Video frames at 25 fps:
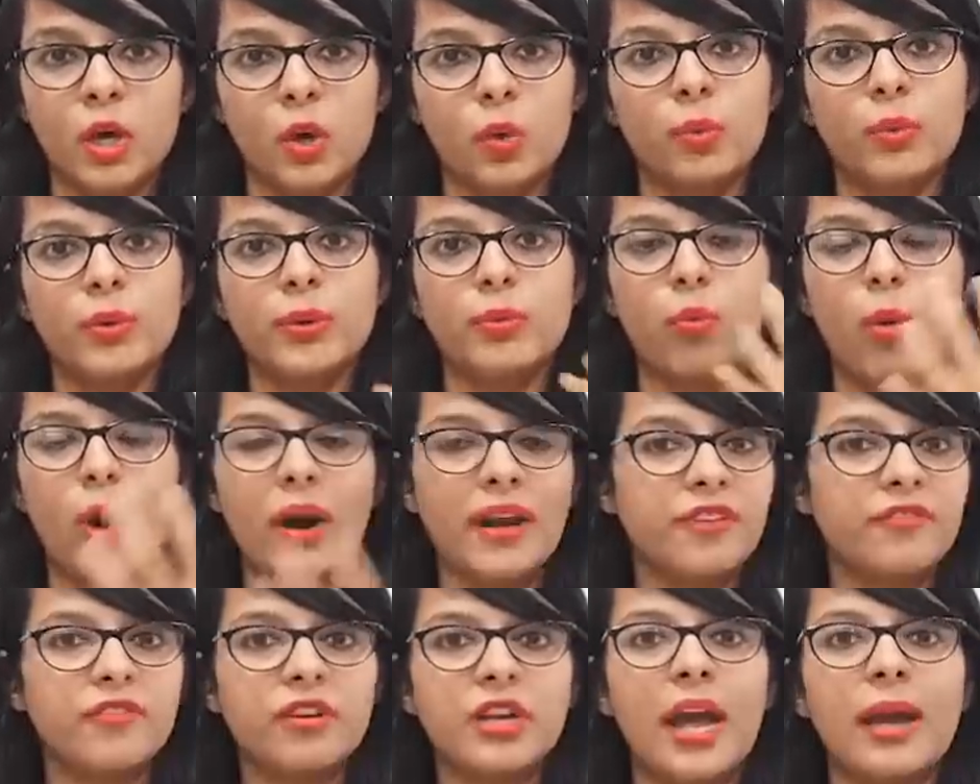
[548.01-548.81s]
We,
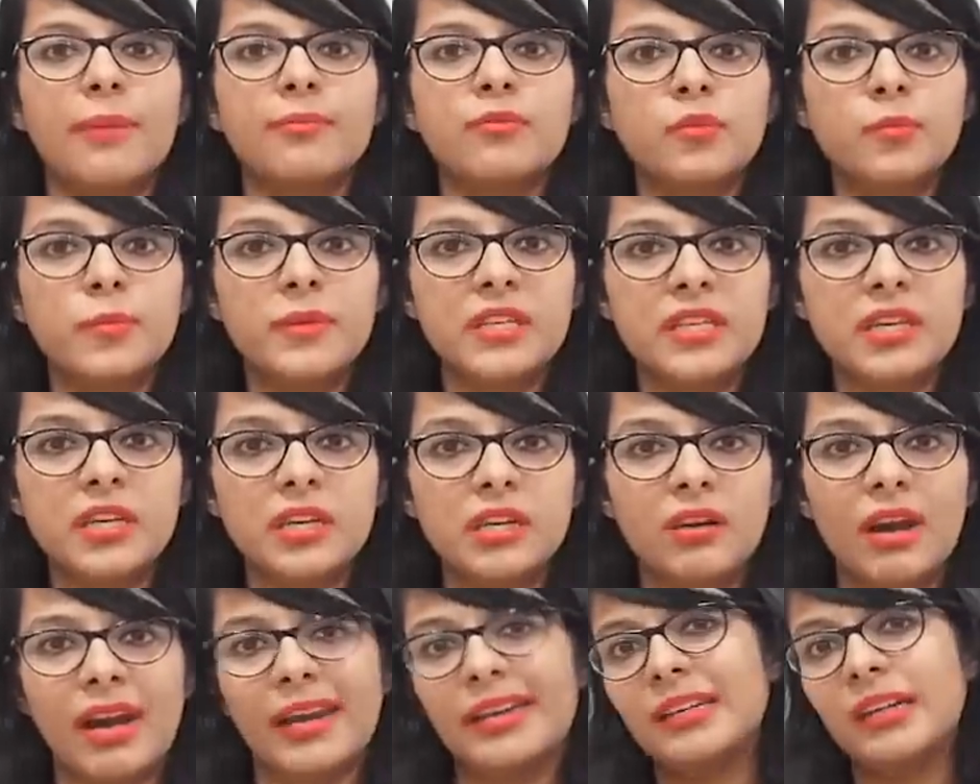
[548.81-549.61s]
whatever I'm
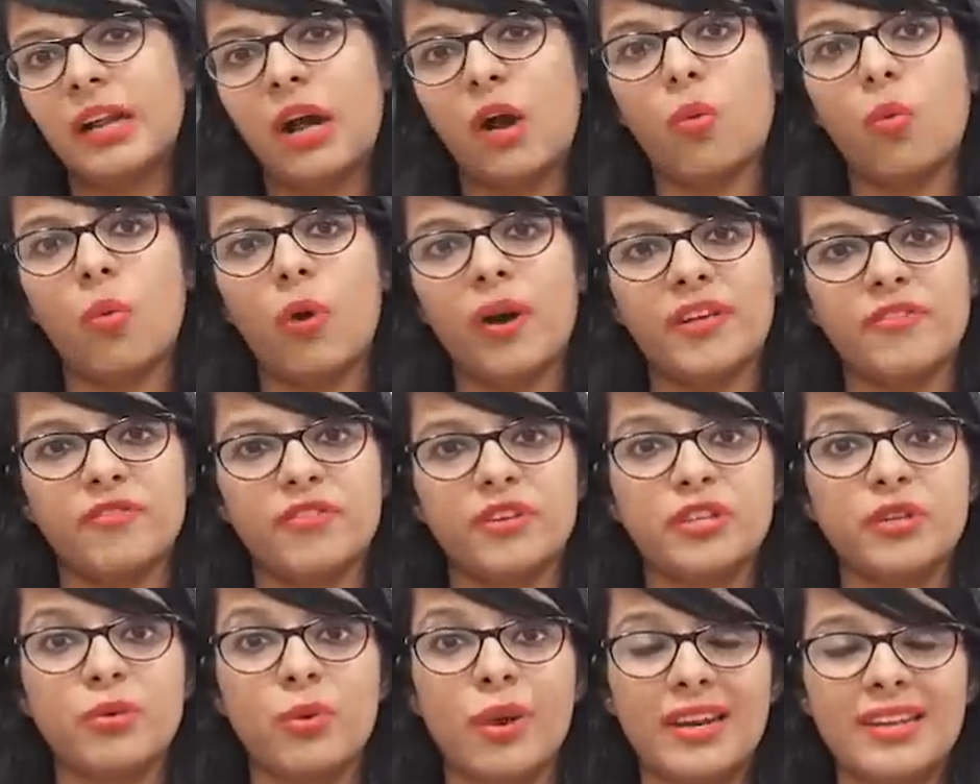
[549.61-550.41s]
speaking right now,
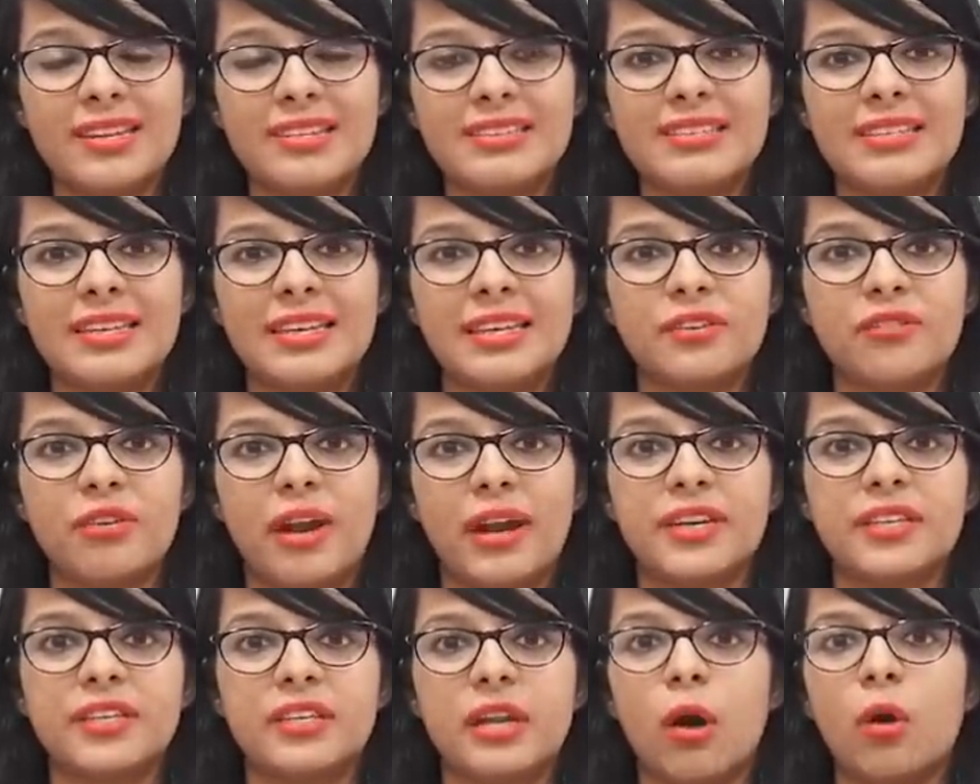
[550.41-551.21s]
whatever you are listening
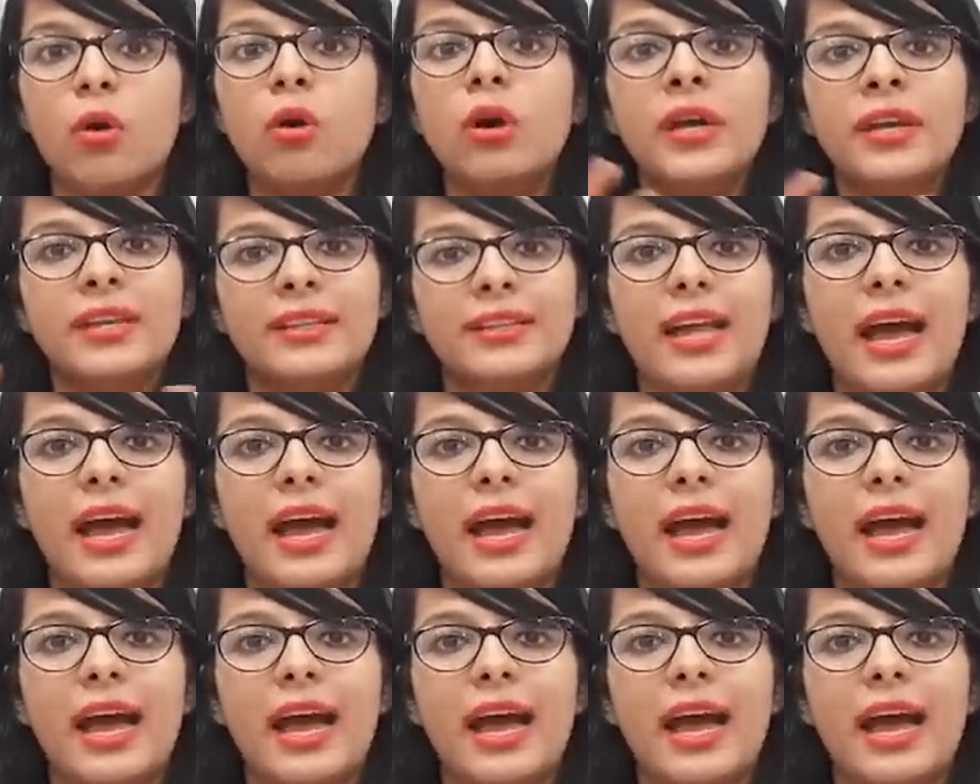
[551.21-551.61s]
right now,